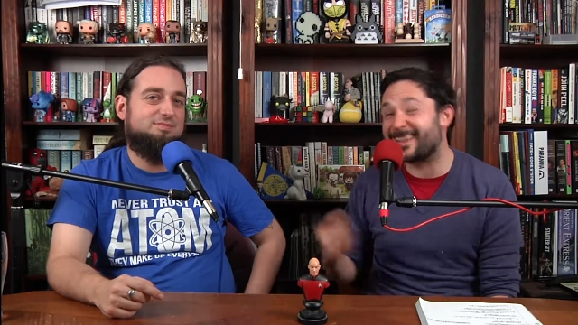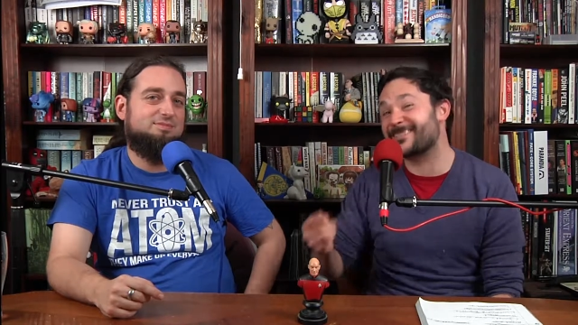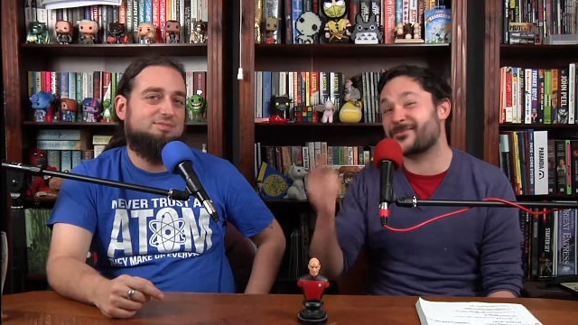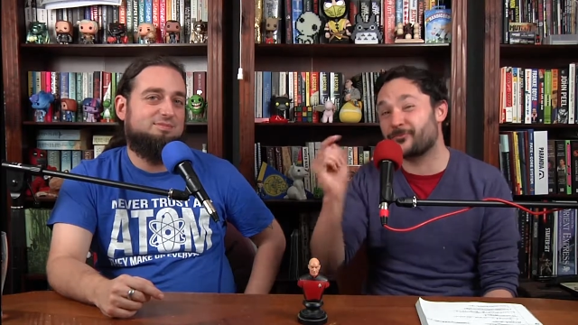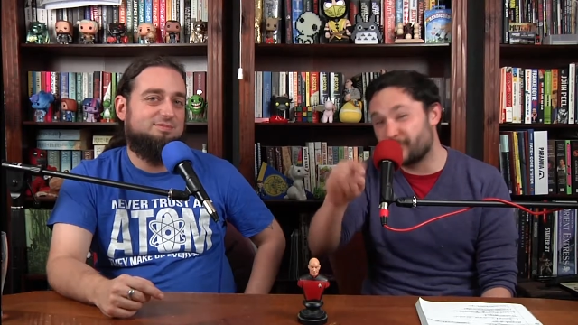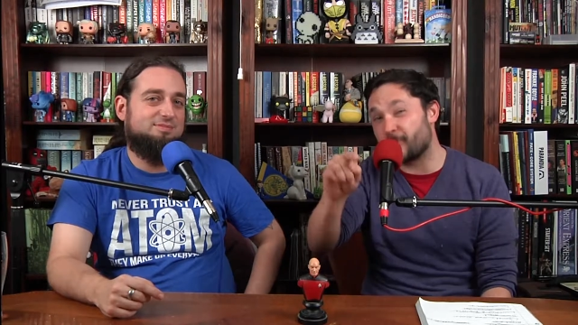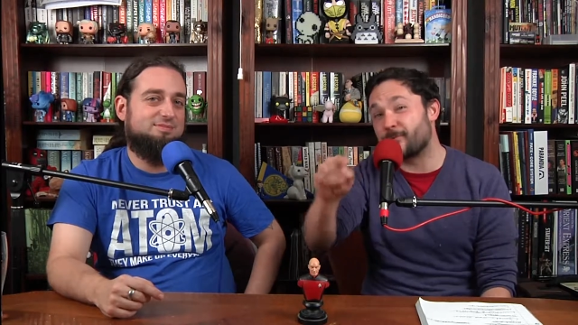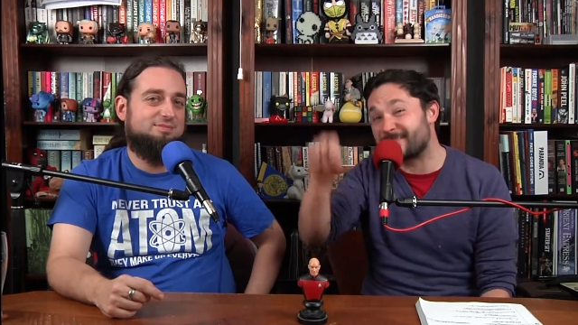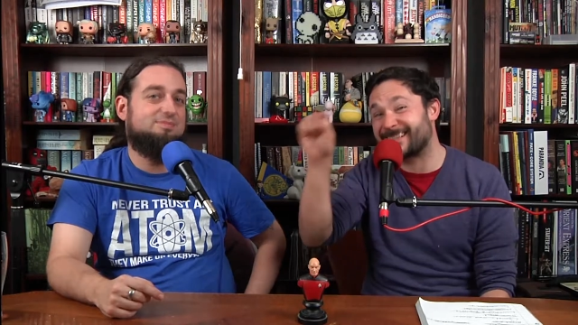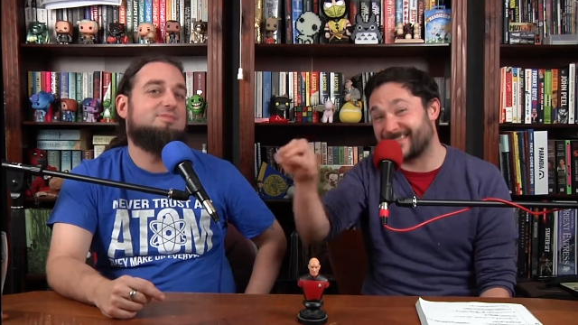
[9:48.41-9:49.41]
Speaker 1: That's the
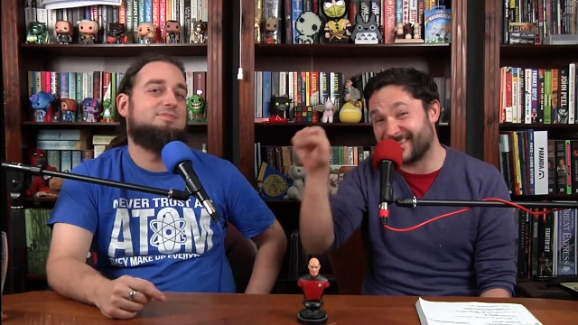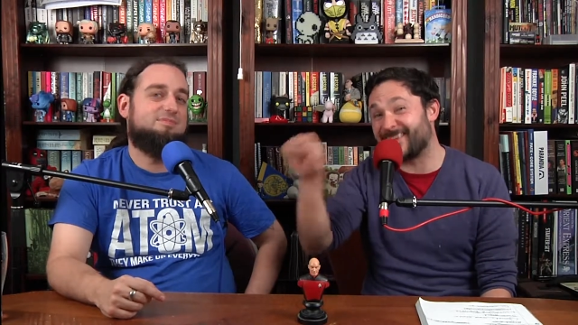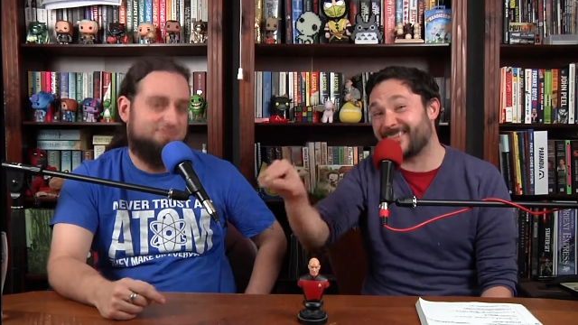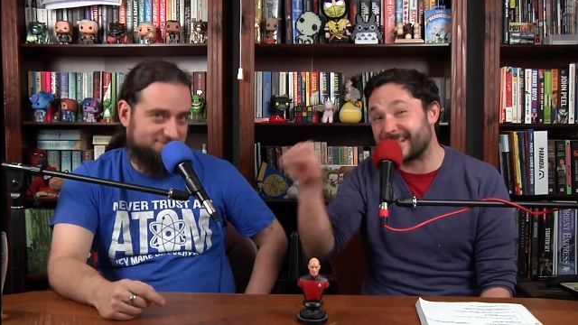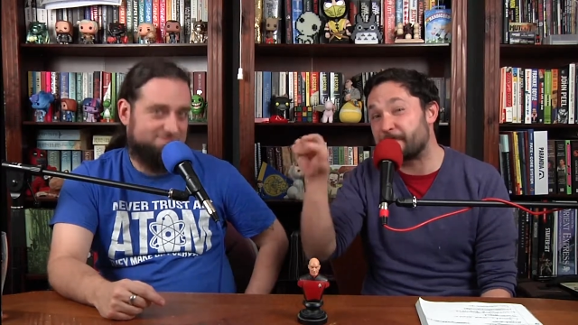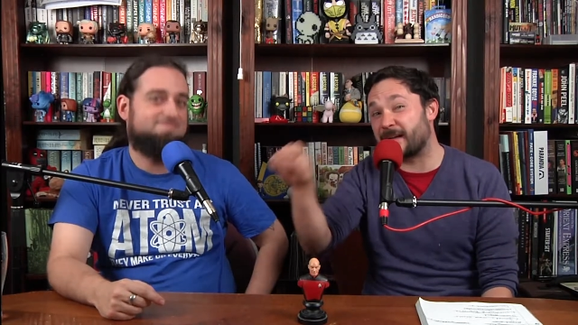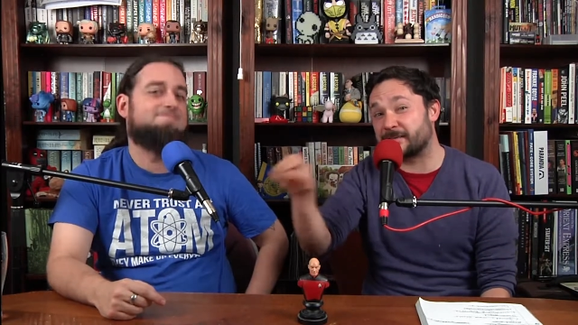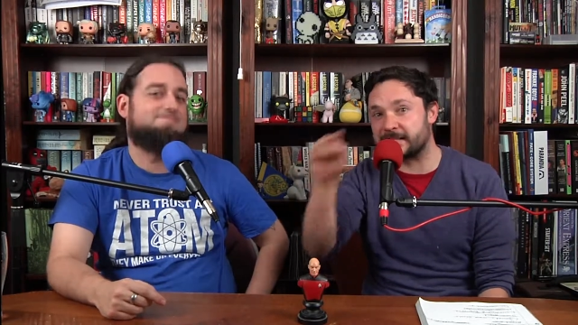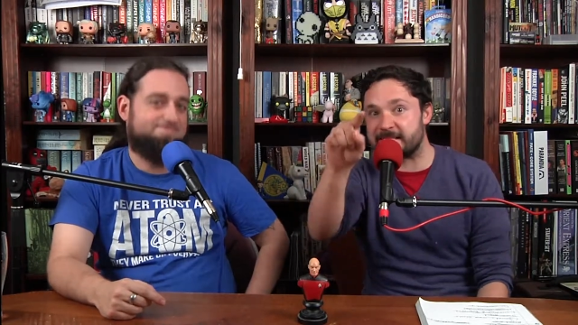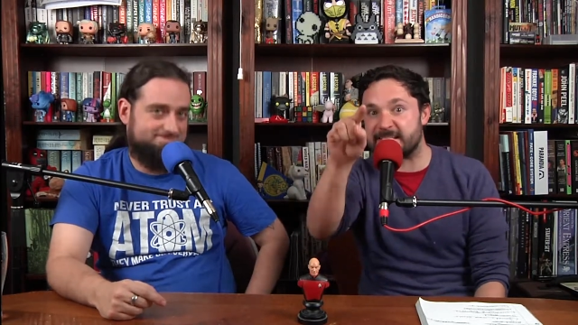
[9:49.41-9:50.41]
rules. Click the like
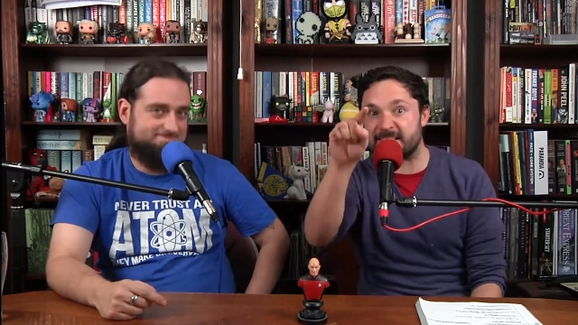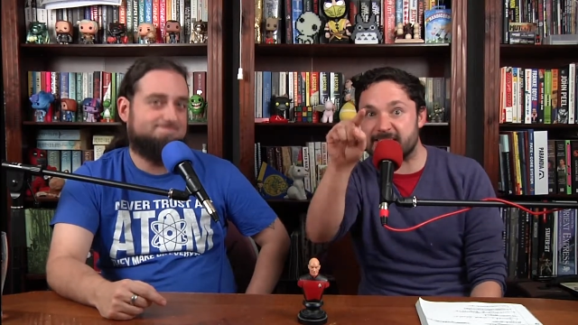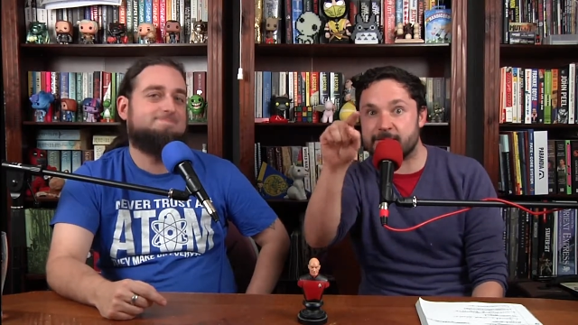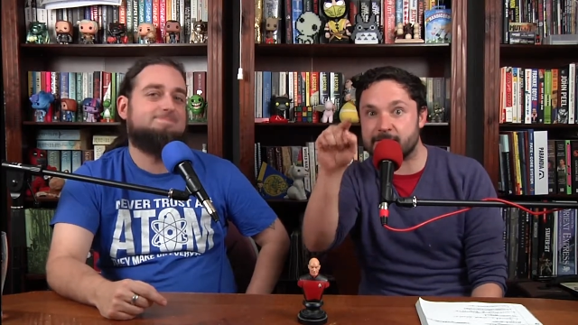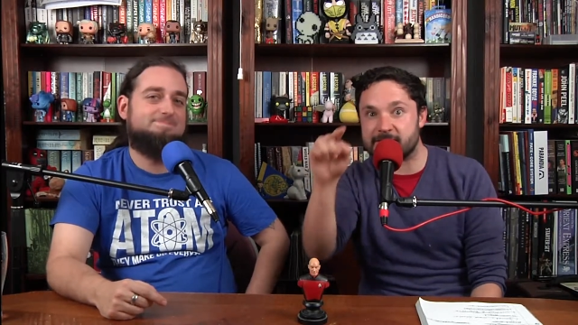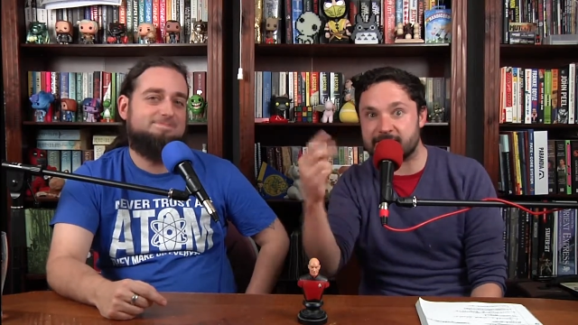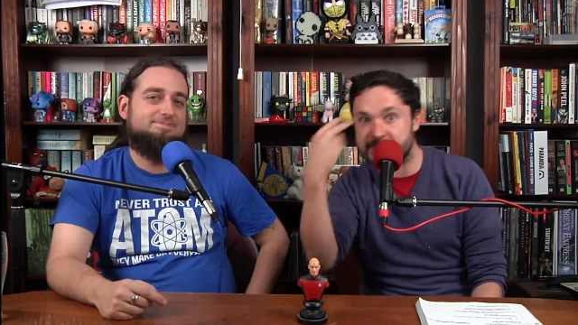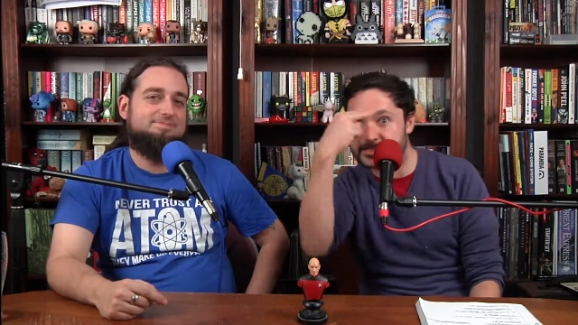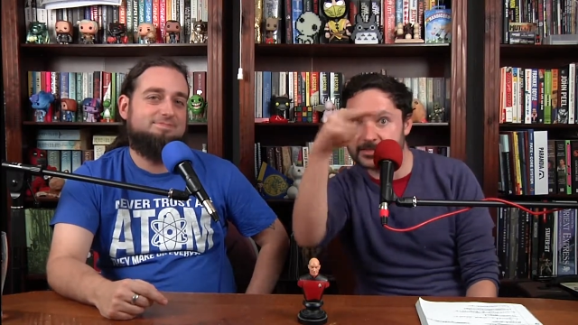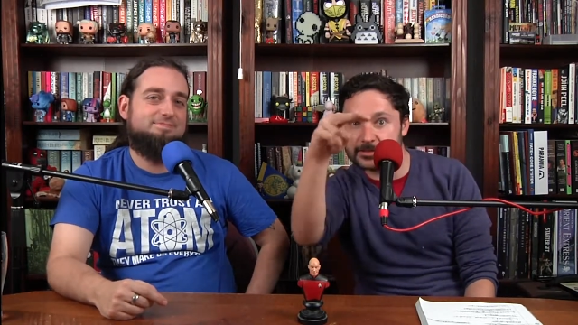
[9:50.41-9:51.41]
button. Click it now.
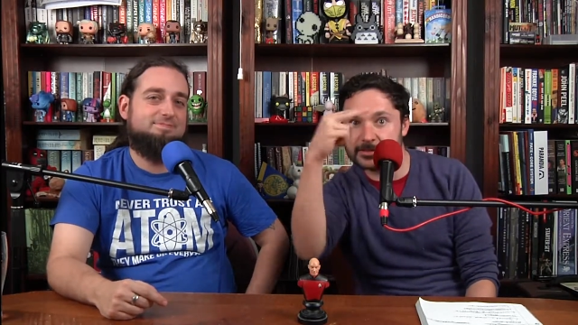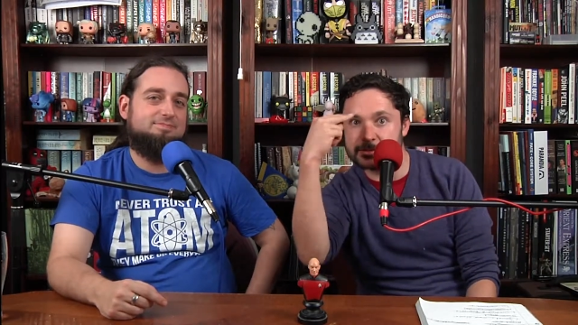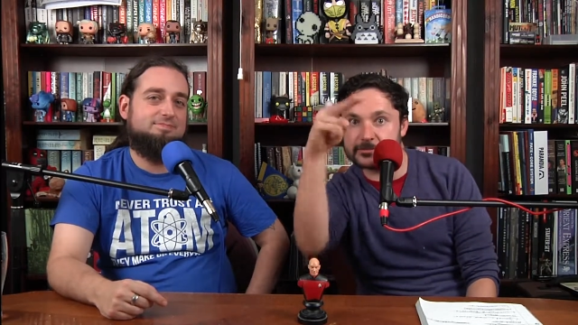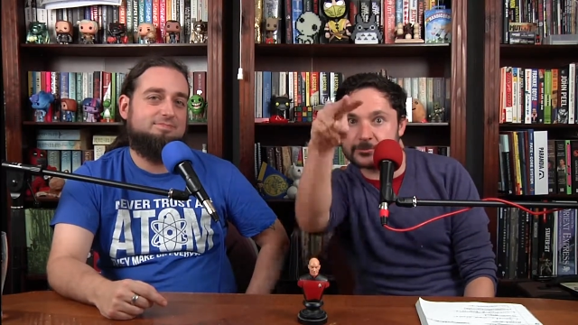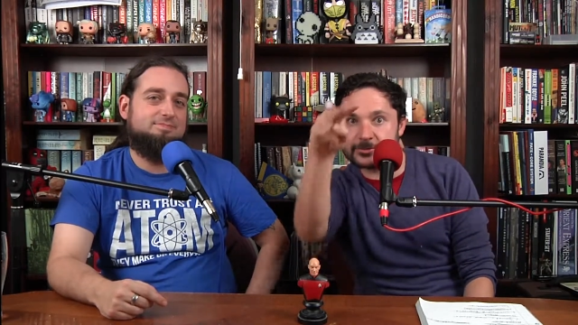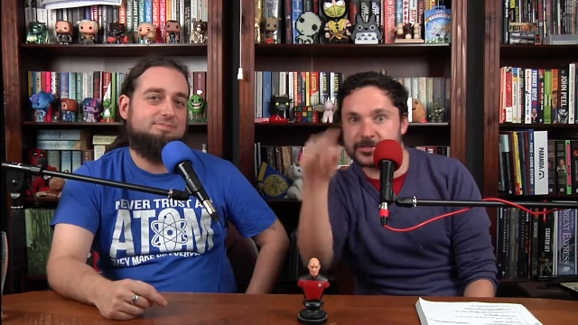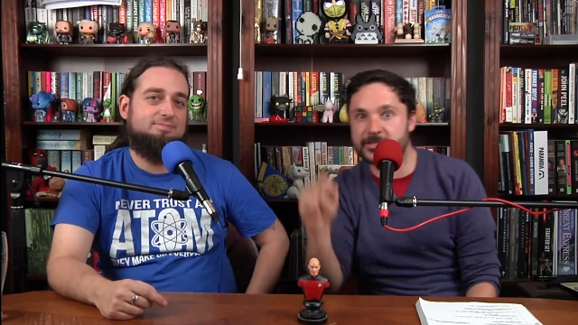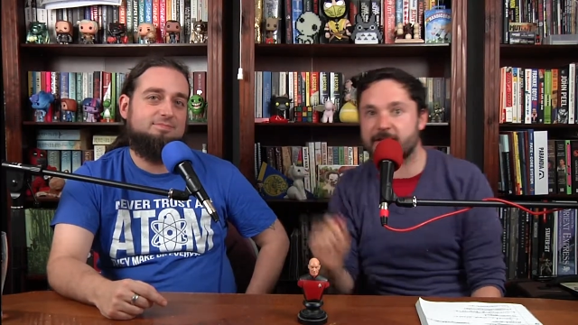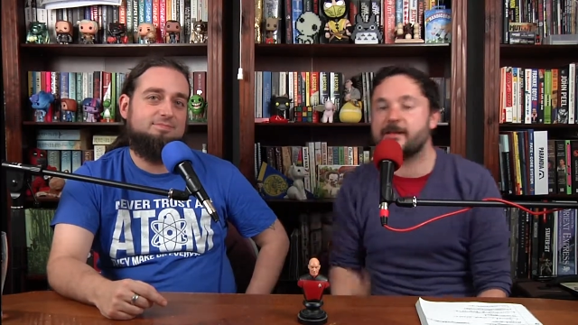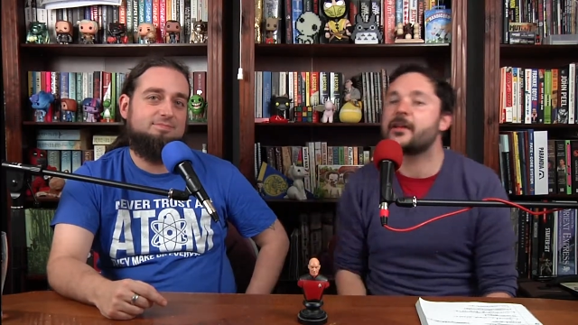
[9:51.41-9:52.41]
Click it. I'm
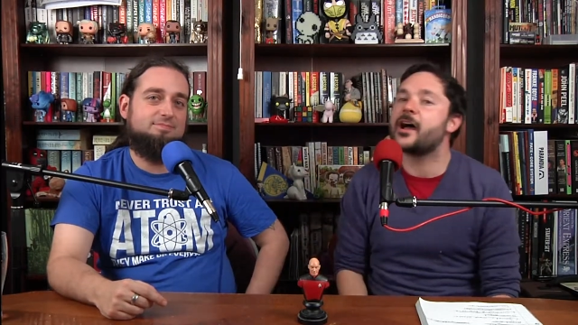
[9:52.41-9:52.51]
watching you.